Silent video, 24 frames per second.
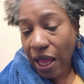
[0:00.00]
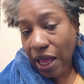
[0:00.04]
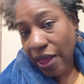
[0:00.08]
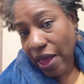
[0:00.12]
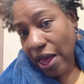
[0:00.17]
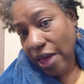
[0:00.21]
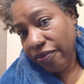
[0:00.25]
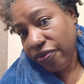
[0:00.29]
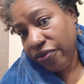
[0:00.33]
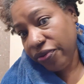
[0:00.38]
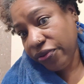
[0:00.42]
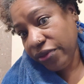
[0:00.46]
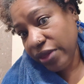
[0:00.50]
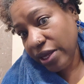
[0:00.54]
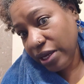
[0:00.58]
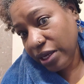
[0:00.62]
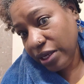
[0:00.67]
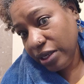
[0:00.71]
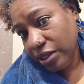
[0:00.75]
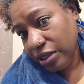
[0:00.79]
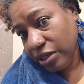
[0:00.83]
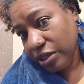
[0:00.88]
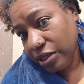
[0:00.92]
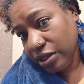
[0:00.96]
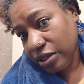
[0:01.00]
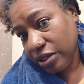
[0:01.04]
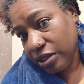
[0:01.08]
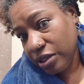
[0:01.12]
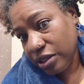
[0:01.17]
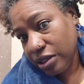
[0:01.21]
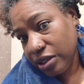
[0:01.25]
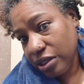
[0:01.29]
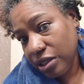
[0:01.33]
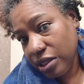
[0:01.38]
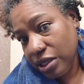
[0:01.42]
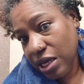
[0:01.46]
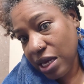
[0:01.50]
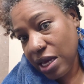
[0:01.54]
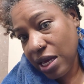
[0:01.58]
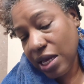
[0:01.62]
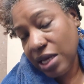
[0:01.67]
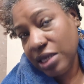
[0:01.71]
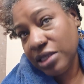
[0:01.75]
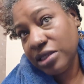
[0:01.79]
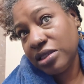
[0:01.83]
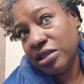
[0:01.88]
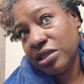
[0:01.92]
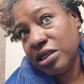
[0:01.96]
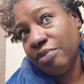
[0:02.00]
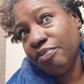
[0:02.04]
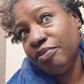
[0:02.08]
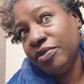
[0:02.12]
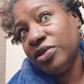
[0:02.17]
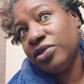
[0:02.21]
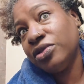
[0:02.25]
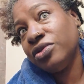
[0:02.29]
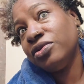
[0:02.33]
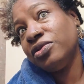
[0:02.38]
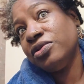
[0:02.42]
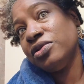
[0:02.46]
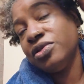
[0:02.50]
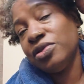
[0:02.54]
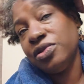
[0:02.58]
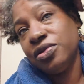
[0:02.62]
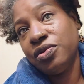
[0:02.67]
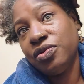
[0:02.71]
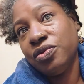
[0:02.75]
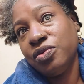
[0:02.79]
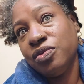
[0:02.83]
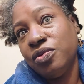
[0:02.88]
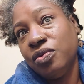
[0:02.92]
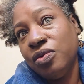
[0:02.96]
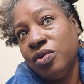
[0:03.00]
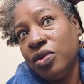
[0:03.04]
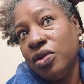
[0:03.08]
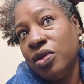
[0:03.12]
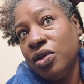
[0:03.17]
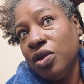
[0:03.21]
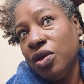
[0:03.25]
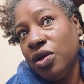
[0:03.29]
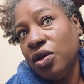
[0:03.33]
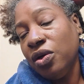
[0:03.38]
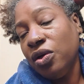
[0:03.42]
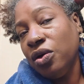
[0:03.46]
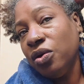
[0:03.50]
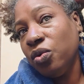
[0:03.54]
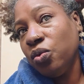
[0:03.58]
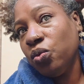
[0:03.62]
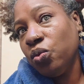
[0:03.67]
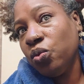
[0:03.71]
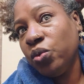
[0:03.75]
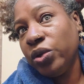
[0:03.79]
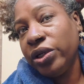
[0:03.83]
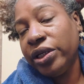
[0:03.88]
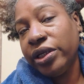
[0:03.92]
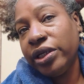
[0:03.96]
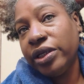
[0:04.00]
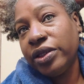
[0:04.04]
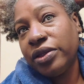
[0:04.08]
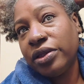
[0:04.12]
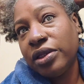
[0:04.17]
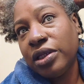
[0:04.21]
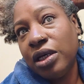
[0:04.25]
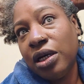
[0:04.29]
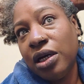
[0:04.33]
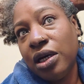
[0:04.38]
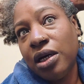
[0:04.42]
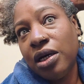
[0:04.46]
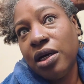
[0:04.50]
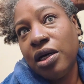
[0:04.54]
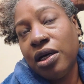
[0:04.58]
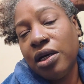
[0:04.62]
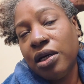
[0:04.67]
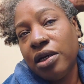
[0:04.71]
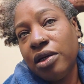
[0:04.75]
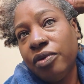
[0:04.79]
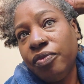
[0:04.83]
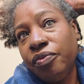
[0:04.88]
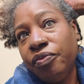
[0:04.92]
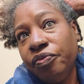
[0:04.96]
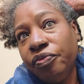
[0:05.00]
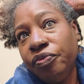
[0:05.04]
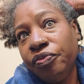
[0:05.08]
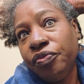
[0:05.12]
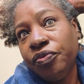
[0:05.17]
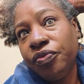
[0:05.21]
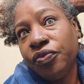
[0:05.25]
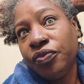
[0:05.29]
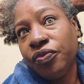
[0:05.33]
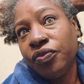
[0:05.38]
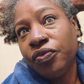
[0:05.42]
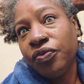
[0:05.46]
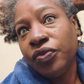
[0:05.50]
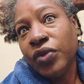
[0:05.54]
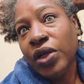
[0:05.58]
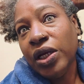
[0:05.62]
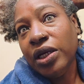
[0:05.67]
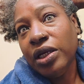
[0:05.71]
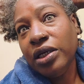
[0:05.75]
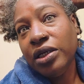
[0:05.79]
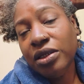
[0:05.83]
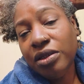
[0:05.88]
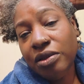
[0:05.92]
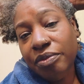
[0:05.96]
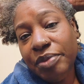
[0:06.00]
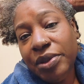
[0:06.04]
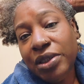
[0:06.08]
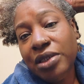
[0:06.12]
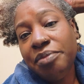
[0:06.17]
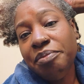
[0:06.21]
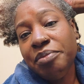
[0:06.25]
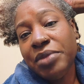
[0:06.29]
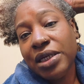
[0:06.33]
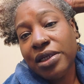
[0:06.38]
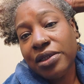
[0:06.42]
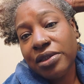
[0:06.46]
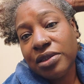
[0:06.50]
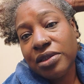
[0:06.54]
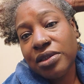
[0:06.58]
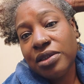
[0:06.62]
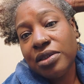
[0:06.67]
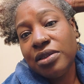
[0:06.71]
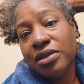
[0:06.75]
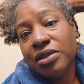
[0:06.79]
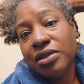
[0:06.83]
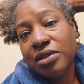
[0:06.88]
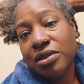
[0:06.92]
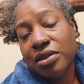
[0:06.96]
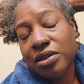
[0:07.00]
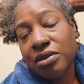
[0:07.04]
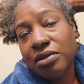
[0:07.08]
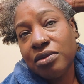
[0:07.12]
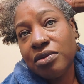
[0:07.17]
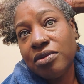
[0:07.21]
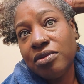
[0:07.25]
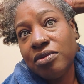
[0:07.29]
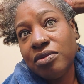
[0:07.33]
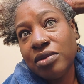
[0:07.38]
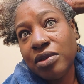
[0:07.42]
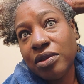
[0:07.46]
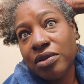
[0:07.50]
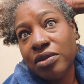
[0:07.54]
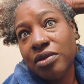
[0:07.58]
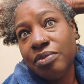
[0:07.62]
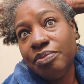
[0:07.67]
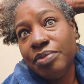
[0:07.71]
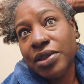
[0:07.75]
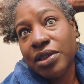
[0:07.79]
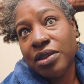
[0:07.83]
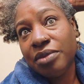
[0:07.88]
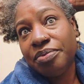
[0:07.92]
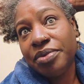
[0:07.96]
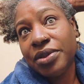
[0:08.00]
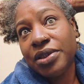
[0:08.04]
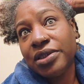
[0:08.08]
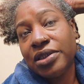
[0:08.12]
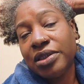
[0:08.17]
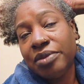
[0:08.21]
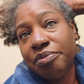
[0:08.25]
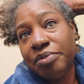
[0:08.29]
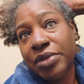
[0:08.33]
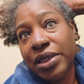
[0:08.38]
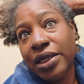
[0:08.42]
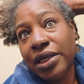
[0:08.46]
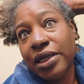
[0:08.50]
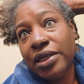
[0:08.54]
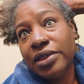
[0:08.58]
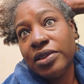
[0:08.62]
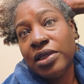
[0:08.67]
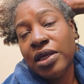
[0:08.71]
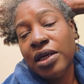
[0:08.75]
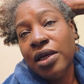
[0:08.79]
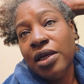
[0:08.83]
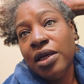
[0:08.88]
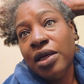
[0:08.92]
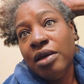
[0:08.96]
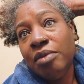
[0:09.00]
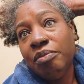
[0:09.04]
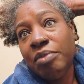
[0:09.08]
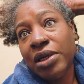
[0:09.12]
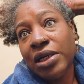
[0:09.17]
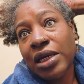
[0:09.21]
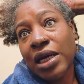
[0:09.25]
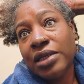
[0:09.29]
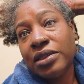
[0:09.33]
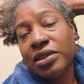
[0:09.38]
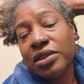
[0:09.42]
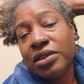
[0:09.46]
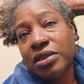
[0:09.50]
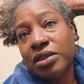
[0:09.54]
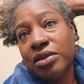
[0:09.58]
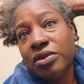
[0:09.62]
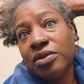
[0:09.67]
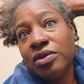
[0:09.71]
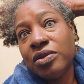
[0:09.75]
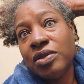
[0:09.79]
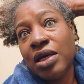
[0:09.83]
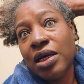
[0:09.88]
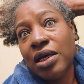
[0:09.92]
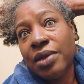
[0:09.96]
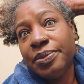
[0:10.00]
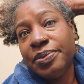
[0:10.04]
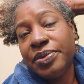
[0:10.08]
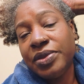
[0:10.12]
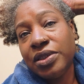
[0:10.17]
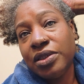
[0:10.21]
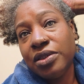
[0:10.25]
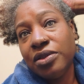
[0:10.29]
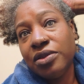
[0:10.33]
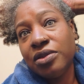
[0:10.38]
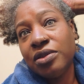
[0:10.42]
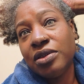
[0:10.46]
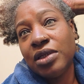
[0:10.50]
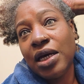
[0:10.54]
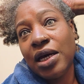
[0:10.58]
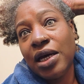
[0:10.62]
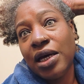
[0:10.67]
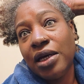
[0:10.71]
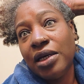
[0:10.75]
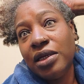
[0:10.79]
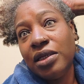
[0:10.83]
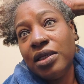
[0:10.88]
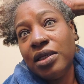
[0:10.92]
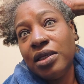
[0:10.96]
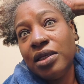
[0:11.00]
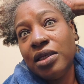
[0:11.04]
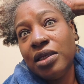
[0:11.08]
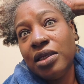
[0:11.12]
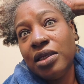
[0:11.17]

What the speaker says: I think it has something to do with, it could be the medicine too, the blood pressure meds, but I've still got,